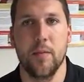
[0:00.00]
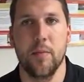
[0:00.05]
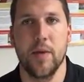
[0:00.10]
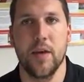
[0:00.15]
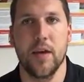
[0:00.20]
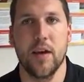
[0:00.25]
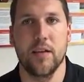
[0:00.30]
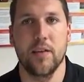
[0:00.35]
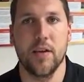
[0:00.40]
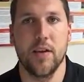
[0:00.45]

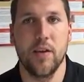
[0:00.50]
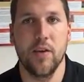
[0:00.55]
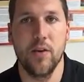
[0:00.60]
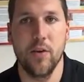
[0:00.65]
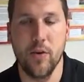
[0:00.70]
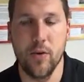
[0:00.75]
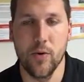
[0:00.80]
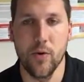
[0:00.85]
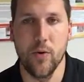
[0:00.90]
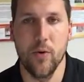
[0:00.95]
Because he
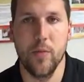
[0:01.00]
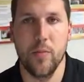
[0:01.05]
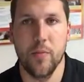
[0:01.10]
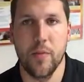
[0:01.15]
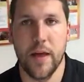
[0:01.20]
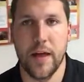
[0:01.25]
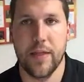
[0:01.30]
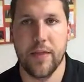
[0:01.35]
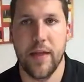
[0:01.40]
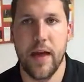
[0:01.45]
knew,
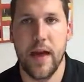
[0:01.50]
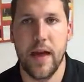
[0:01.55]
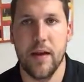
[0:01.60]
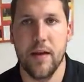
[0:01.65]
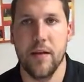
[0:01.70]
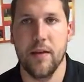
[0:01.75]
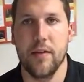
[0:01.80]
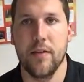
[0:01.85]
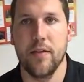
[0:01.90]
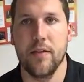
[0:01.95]
like
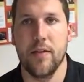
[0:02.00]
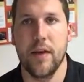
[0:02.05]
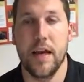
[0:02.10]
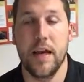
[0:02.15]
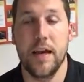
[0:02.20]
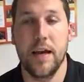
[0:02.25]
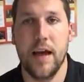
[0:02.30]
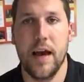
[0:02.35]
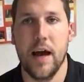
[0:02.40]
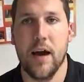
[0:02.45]
then
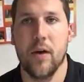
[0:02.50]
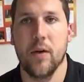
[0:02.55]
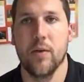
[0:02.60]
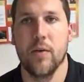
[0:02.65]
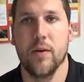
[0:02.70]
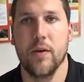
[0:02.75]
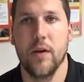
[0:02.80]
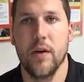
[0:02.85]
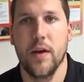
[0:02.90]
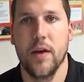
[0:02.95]
and
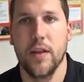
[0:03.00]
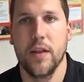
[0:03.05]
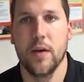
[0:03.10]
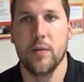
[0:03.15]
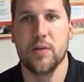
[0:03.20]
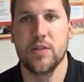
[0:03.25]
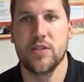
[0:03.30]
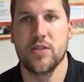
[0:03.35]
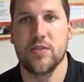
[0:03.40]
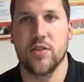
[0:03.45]
now,
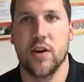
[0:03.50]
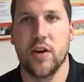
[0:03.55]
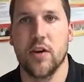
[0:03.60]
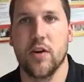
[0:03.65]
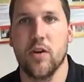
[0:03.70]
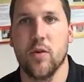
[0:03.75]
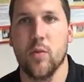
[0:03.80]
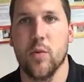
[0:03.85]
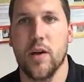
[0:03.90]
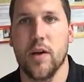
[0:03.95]
that we
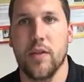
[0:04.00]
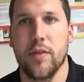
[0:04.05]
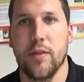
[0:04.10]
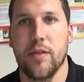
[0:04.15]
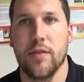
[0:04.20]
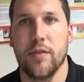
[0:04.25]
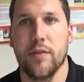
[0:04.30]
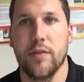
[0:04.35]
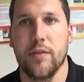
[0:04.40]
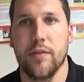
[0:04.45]
struggle
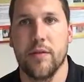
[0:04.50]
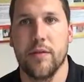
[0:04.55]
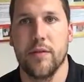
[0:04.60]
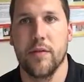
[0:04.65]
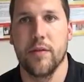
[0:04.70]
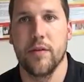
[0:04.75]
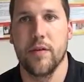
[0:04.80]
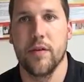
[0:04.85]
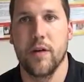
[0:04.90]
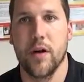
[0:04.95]
with
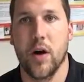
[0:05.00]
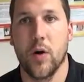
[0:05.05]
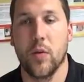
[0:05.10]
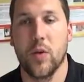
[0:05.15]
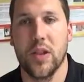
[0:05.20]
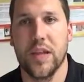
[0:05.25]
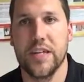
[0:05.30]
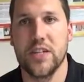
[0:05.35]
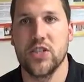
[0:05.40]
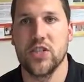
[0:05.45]
our
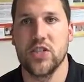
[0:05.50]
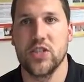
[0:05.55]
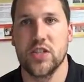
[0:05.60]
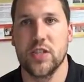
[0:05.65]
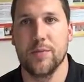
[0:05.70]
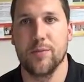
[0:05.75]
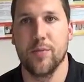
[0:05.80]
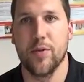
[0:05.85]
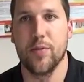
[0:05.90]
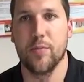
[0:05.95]

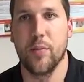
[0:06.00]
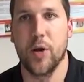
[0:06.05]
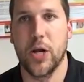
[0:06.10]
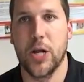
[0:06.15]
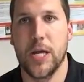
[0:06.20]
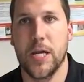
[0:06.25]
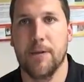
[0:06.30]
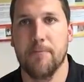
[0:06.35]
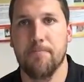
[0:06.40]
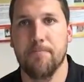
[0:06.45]
relationship with
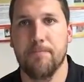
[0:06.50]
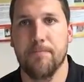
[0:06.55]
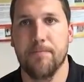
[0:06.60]
money